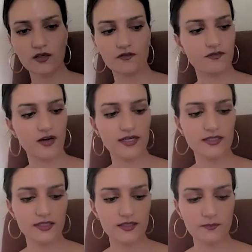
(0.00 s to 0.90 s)
can
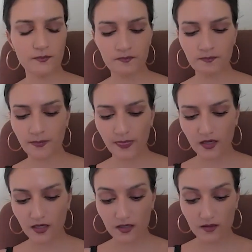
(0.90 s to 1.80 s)
find it
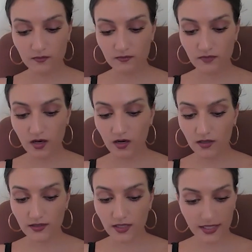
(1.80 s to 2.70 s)

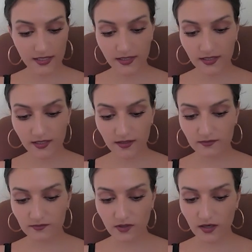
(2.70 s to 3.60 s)
on any
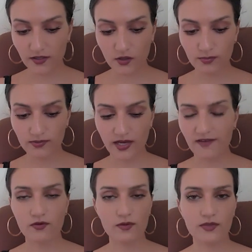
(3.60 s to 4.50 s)
audio
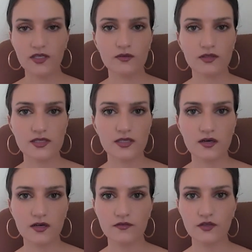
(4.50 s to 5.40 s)
platform that you listen
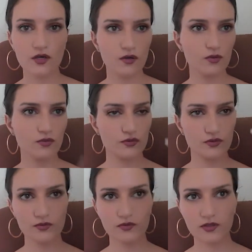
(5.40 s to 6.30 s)
on. If you go
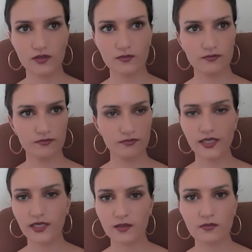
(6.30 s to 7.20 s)
to the
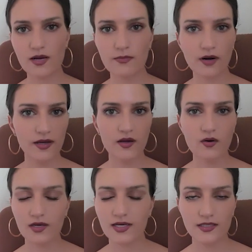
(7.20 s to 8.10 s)
link in my
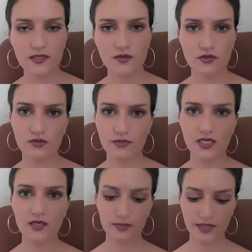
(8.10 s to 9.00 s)
bio on any social
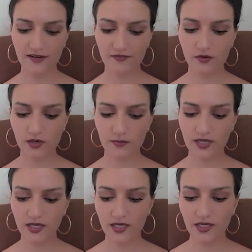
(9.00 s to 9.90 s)
media platform,
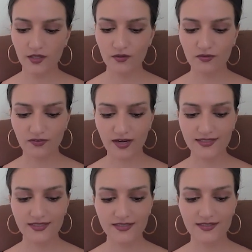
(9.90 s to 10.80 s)
you'll
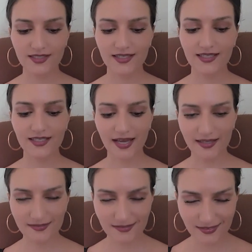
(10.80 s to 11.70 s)
find it. And
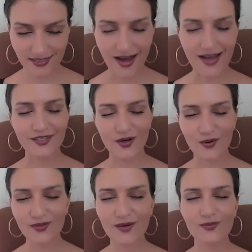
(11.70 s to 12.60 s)
again, I
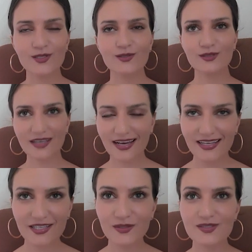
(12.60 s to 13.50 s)
know that when you look at
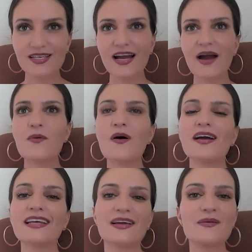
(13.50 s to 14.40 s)
it, you'll say, I
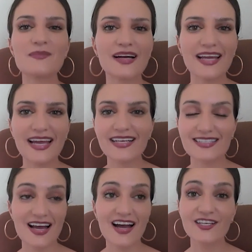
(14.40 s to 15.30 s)
want it in my
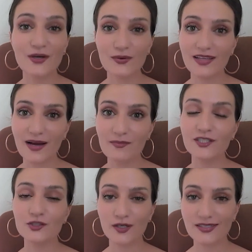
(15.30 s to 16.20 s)
hands. I know that,
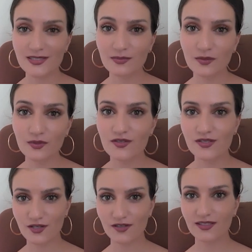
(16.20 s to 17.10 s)
but trust me, when you
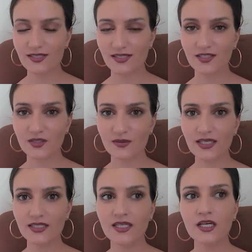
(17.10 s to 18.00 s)
start listening to
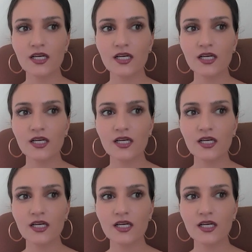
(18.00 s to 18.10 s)
it,